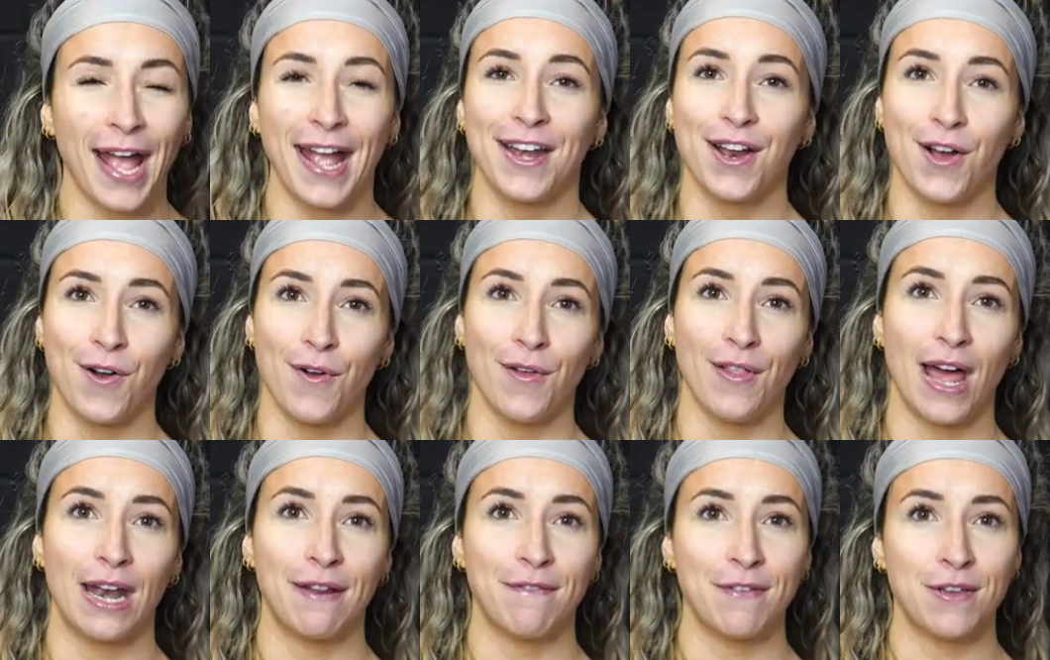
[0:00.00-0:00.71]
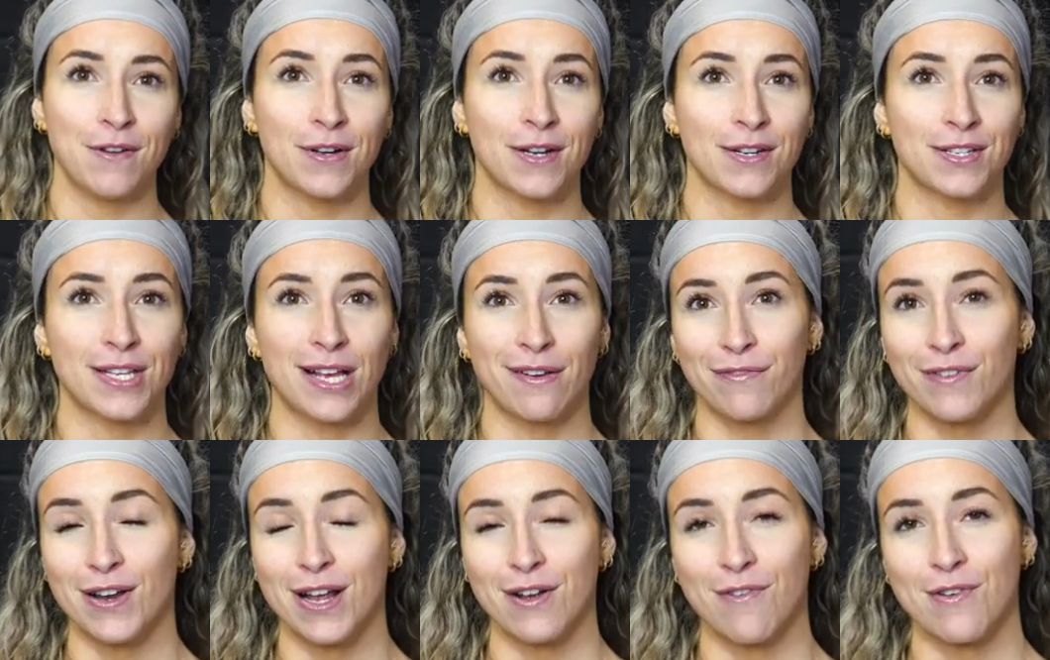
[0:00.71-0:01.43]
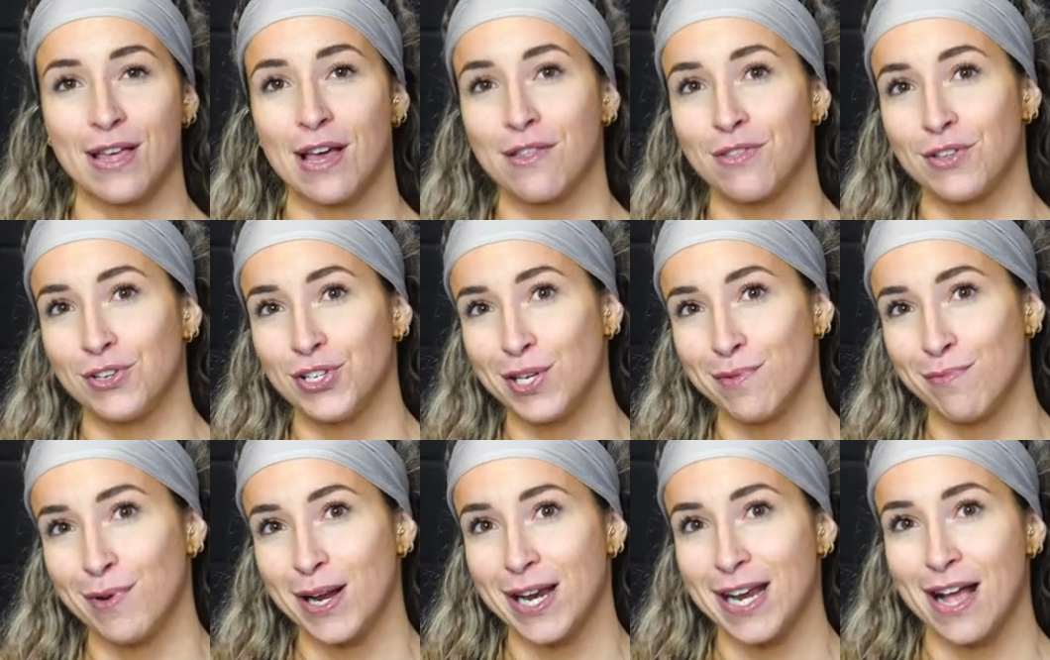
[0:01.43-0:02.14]
I know a lot of you are suffering without the
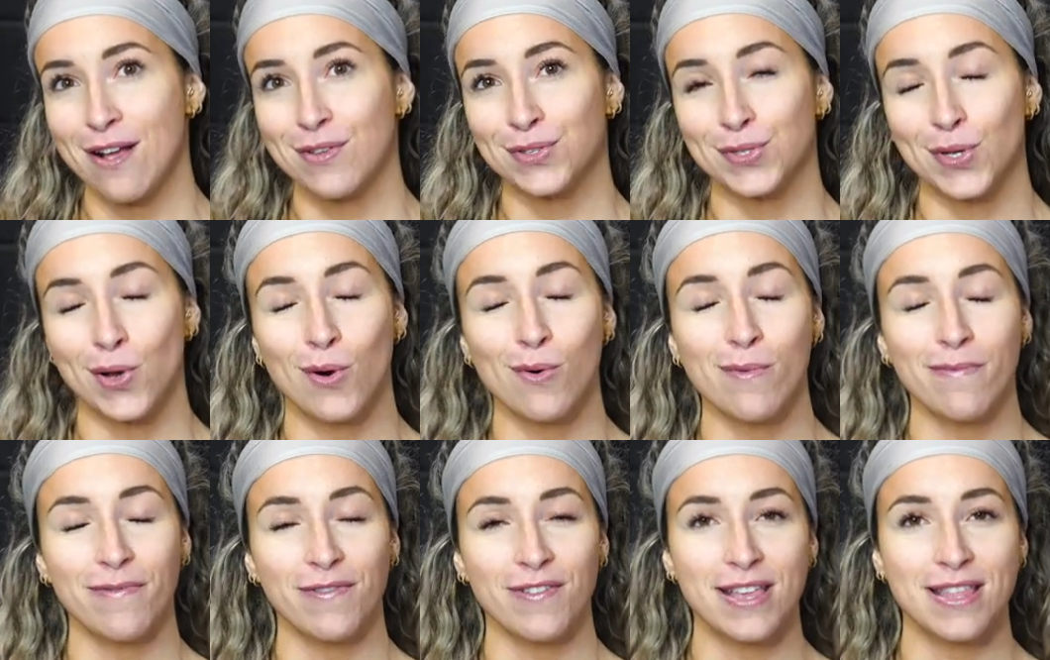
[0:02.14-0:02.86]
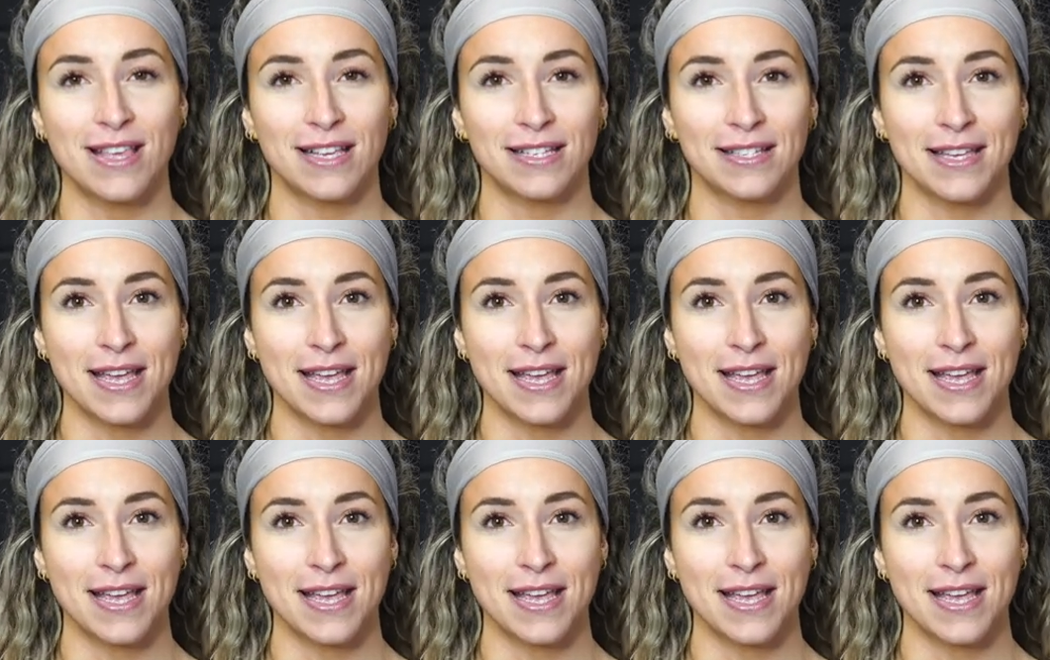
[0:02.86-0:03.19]
gym right now, so hopefully this